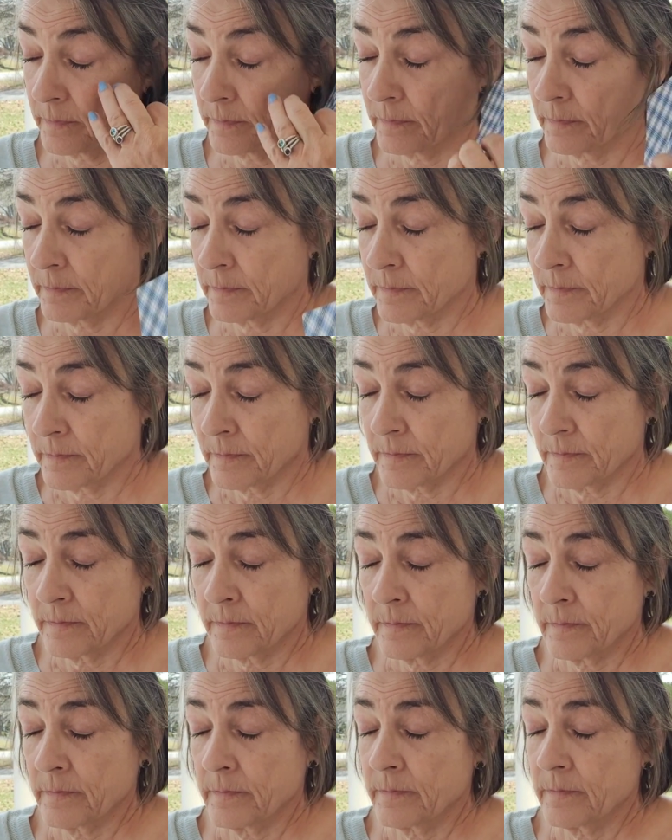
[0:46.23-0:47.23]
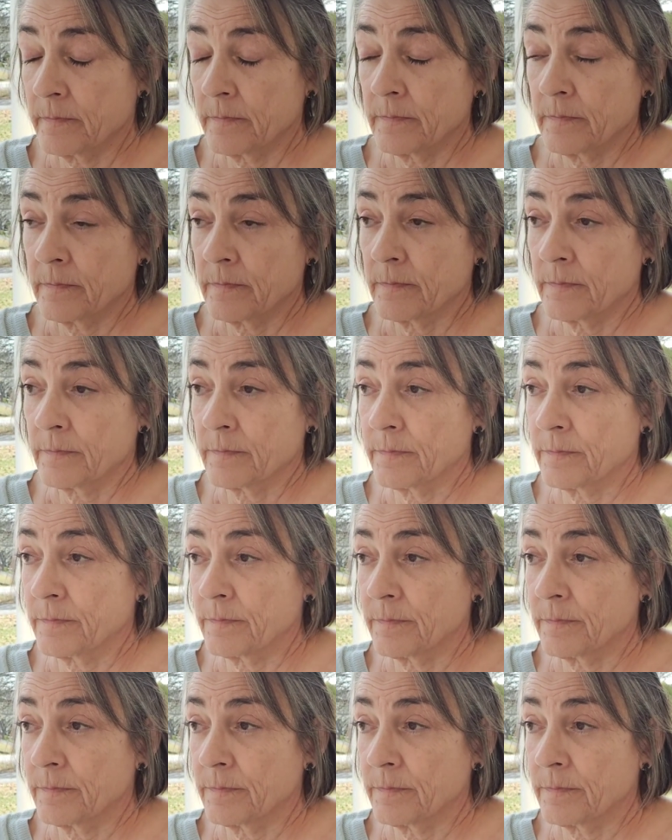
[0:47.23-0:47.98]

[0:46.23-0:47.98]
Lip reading: (no one is talking)